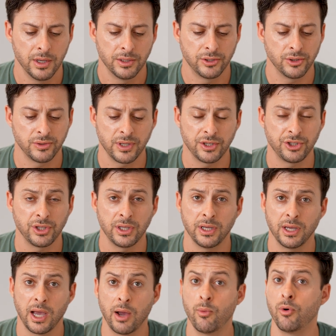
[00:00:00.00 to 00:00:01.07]
So
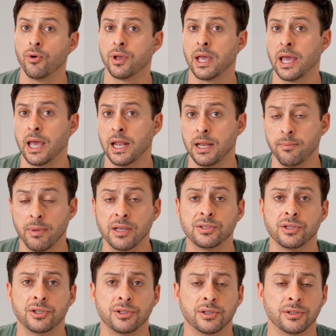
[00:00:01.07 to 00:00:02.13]
essentially, I won't get any
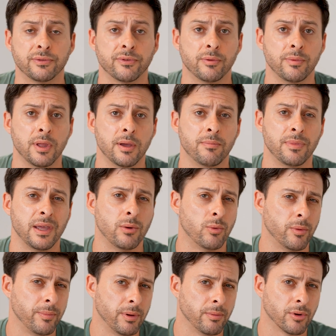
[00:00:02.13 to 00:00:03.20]
messages from them. They
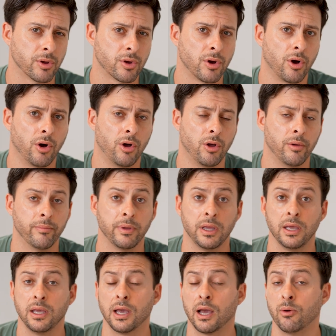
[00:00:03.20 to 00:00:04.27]
won't be able to call
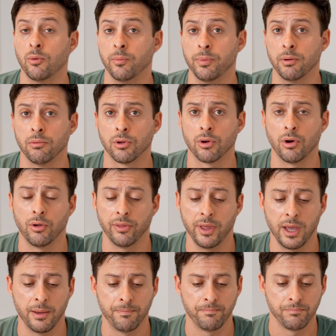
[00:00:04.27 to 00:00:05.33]
me. I won't be able to call
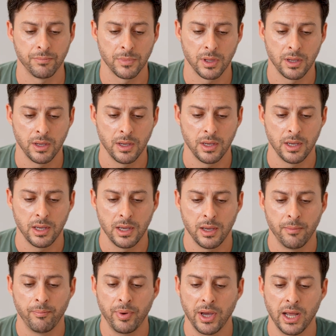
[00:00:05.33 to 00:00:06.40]
them.
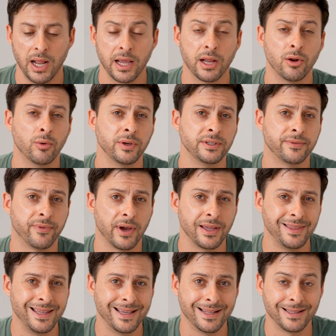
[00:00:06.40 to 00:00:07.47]
But I can always
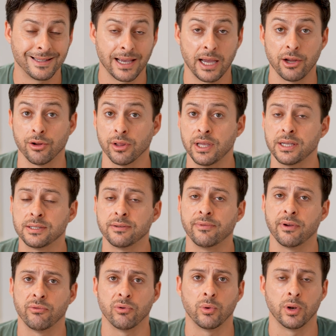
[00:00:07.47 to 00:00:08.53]
find the entire list of
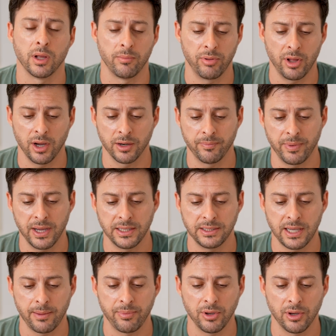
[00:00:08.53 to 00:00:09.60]
everyone I blocked by
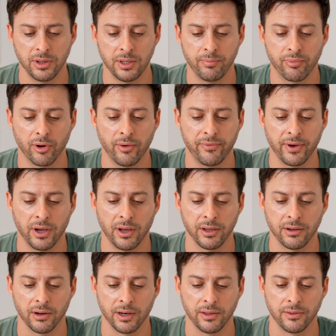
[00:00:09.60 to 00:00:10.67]
tapping on the profile
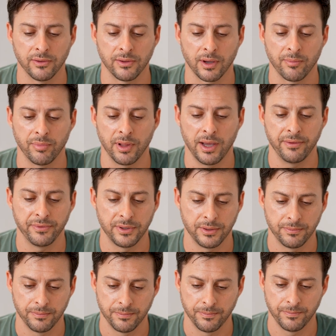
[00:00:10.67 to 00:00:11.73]
icon at the top left
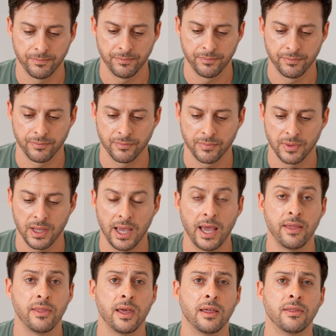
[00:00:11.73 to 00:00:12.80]

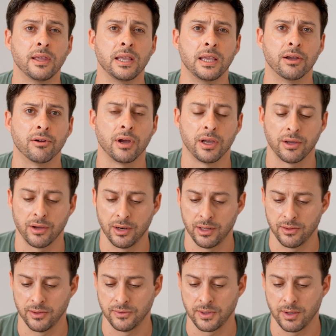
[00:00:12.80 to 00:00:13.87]
and then the gear icon
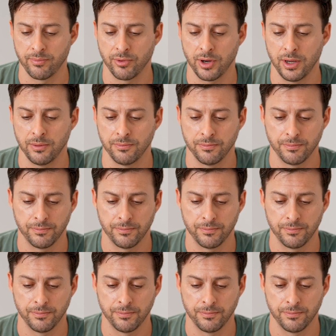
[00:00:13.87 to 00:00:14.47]
at the top right.